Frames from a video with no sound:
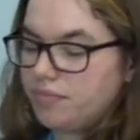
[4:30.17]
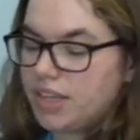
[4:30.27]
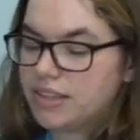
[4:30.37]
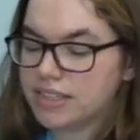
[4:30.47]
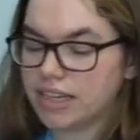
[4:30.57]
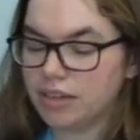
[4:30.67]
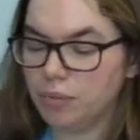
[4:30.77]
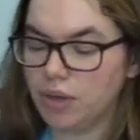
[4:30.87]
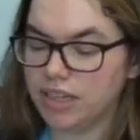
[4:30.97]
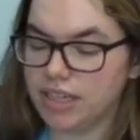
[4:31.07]
The second
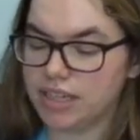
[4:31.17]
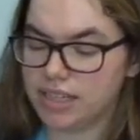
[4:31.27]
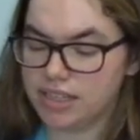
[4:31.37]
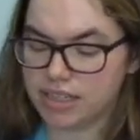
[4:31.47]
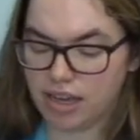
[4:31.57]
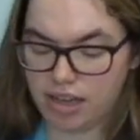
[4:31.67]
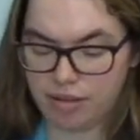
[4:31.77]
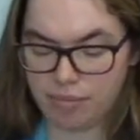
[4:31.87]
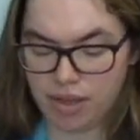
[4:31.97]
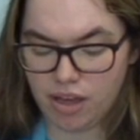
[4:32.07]
one is a
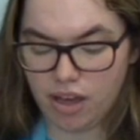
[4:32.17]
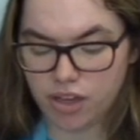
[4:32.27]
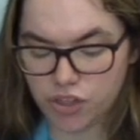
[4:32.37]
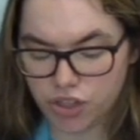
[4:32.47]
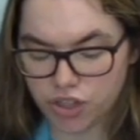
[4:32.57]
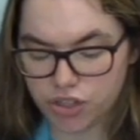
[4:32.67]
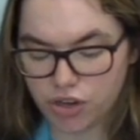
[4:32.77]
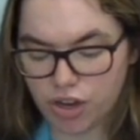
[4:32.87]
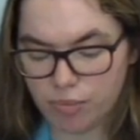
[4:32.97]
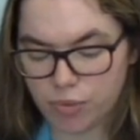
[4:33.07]
sugar
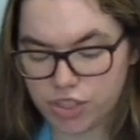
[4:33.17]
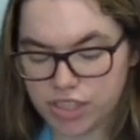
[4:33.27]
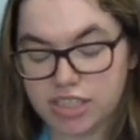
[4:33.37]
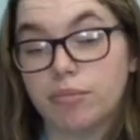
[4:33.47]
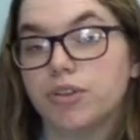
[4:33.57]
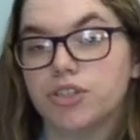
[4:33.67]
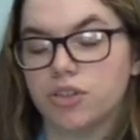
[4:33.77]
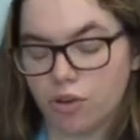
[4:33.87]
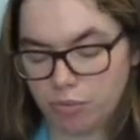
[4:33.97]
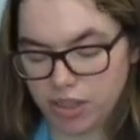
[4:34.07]
scrub, which is similar to
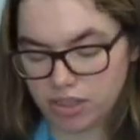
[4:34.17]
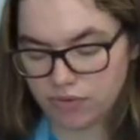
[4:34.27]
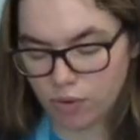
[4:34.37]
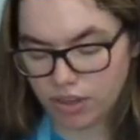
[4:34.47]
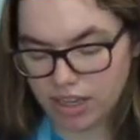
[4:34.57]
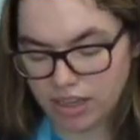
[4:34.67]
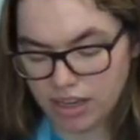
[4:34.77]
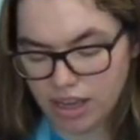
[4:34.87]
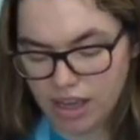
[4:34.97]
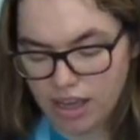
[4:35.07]
the oatmeal exfoliate,
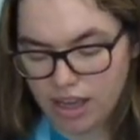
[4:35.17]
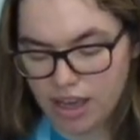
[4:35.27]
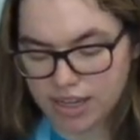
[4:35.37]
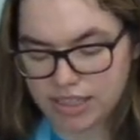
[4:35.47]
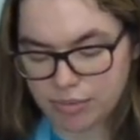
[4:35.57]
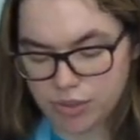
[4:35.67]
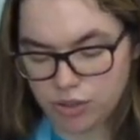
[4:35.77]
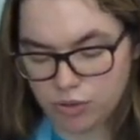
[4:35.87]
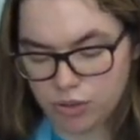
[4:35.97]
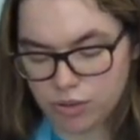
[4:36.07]
except you
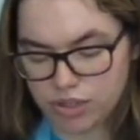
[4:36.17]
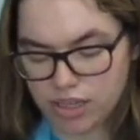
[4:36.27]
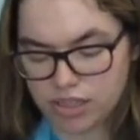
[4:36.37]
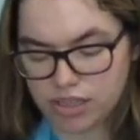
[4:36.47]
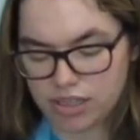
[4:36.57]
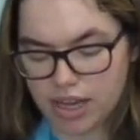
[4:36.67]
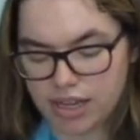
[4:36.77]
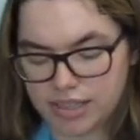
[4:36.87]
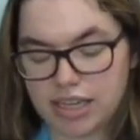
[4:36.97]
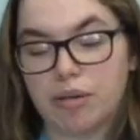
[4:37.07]
use this
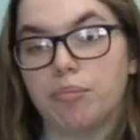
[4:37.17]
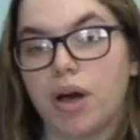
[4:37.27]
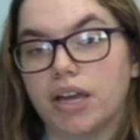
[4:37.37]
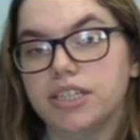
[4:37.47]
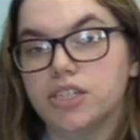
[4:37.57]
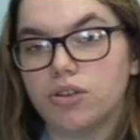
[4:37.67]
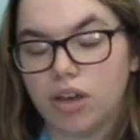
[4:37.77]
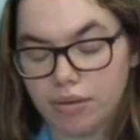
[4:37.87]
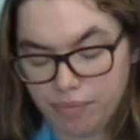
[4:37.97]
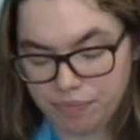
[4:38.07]
as like a body
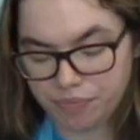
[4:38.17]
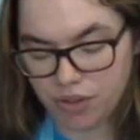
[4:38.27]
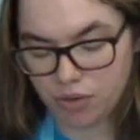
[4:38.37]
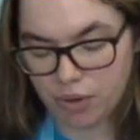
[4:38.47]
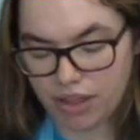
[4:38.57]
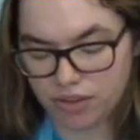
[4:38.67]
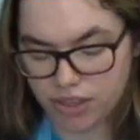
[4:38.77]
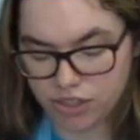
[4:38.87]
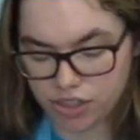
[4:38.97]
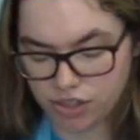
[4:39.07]
scrub rather
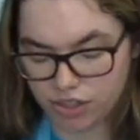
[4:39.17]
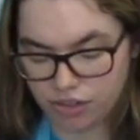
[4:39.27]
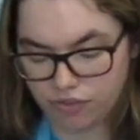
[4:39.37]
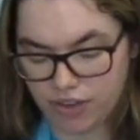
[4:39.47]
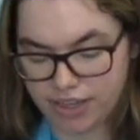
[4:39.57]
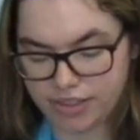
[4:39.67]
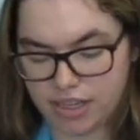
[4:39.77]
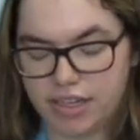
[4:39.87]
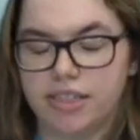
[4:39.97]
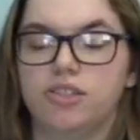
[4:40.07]
than just on your face,
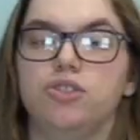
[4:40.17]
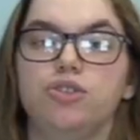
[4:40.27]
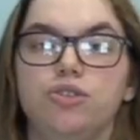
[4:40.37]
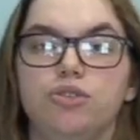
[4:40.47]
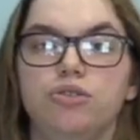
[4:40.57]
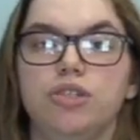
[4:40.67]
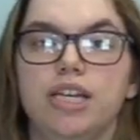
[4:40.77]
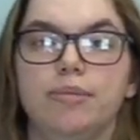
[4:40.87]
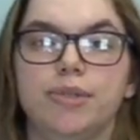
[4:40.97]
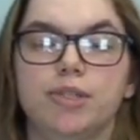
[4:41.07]
and it's 2
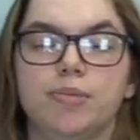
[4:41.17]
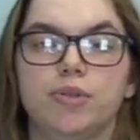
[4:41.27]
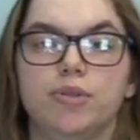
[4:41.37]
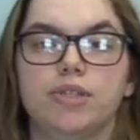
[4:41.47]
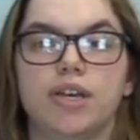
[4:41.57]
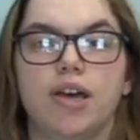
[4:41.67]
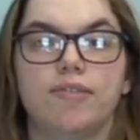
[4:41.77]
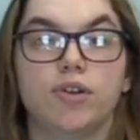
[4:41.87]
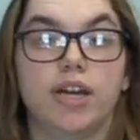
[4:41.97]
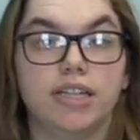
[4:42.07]
tablespoons of
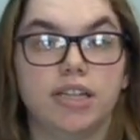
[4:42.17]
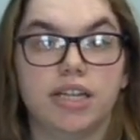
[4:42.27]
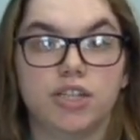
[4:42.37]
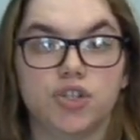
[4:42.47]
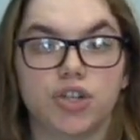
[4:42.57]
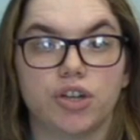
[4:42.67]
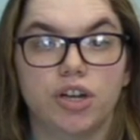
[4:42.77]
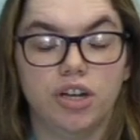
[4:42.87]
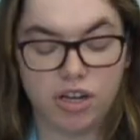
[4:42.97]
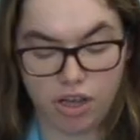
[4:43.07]
granulated sugar,